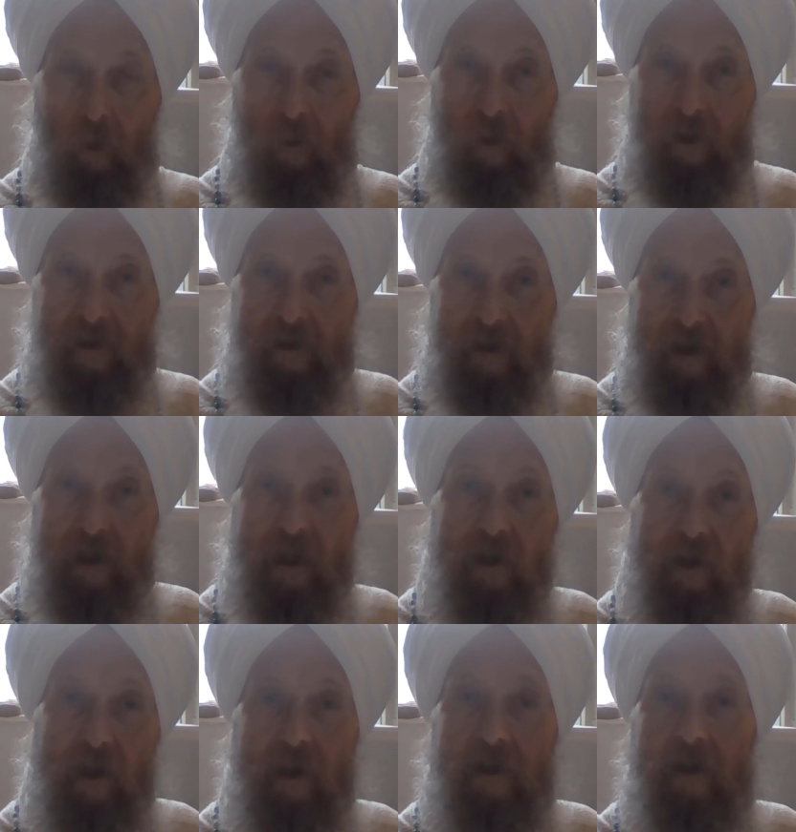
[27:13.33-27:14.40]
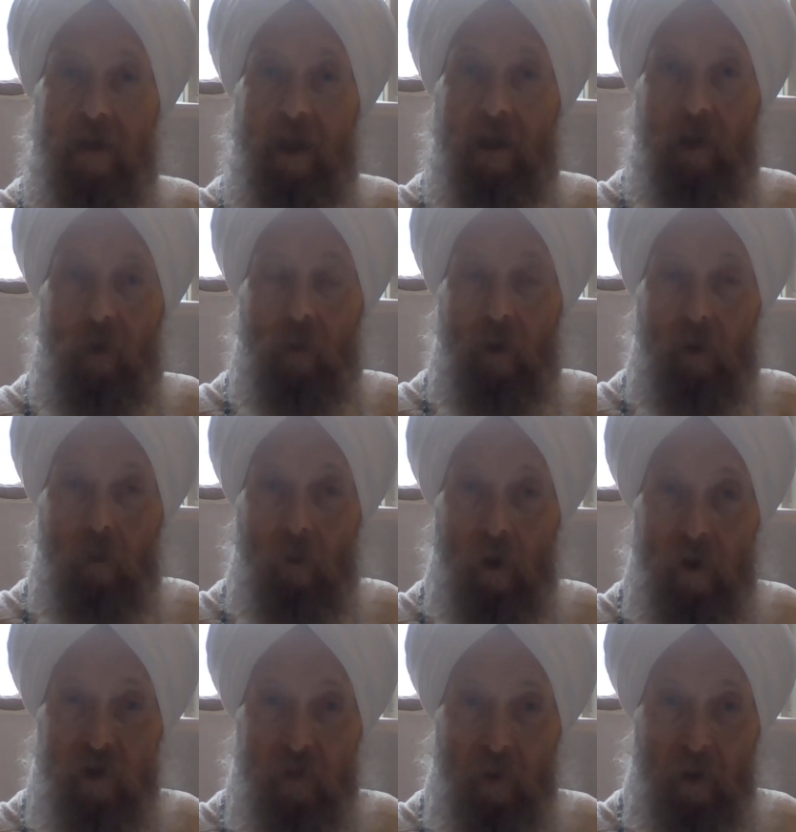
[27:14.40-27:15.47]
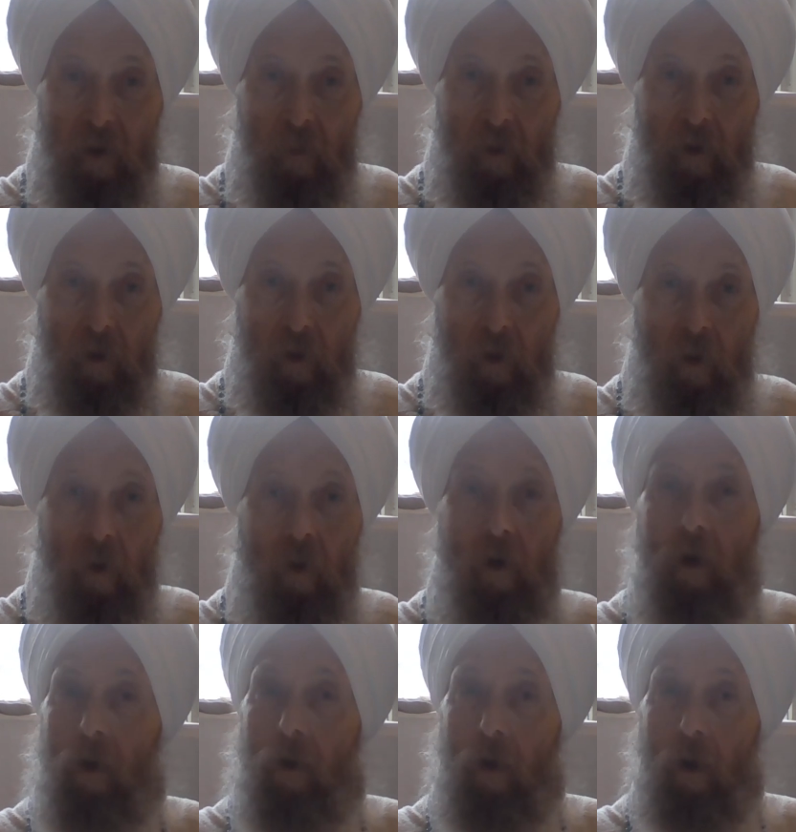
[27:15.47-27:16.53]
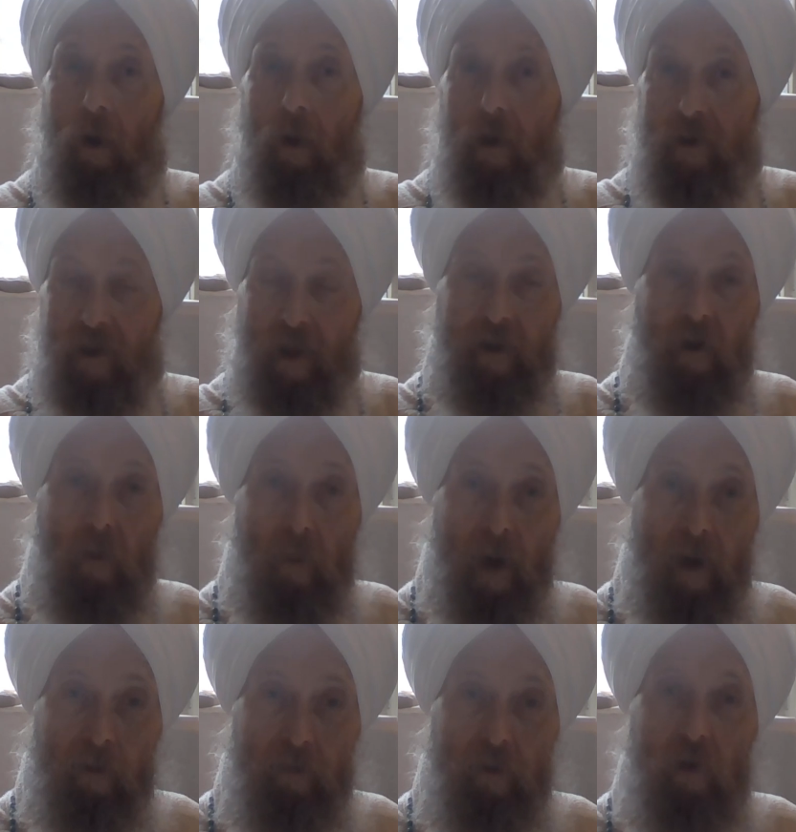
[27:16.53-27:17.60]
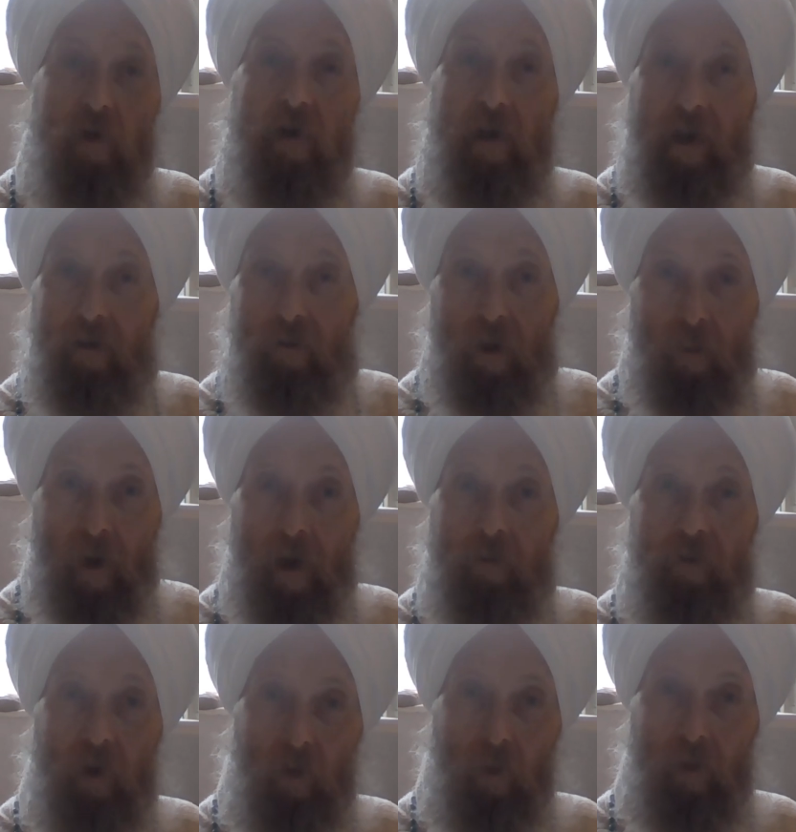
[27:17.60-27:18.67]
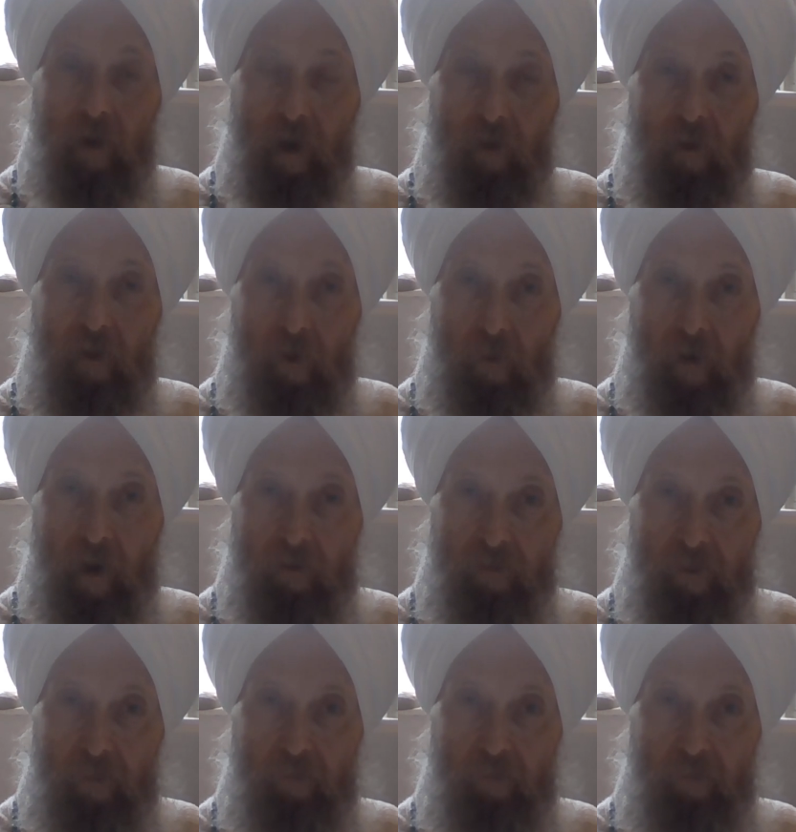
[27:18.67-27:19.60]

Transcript: once the teachings take you across where you want to go, it's like a raft. You just leave the raft, you don't carry the raft.